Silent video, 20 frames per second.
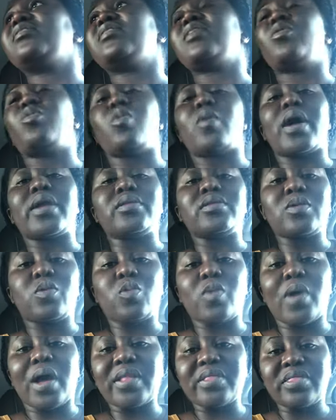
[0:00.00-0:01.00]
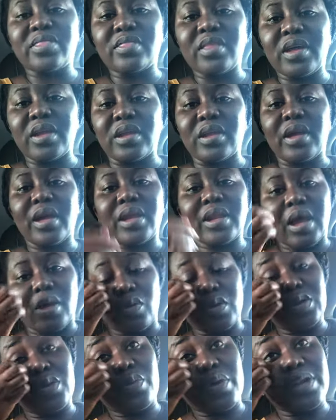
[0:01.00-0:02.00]
it's one thing. And I
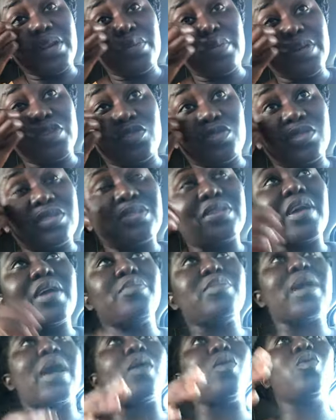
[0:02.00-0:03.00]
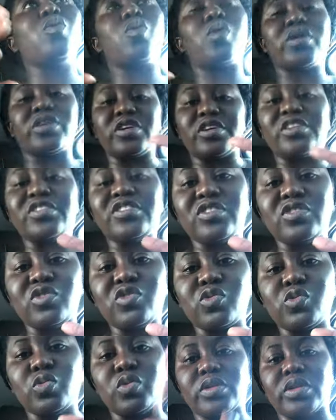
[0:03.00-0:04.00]
would do any basis say be our call nursing
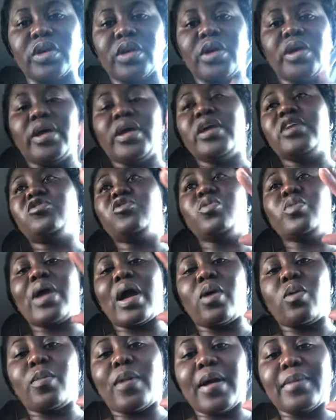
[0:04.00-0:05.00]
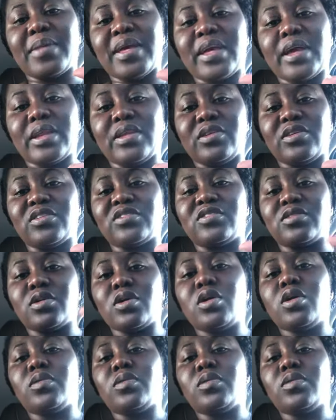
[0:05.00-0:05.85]
school. Until we are baby nurse.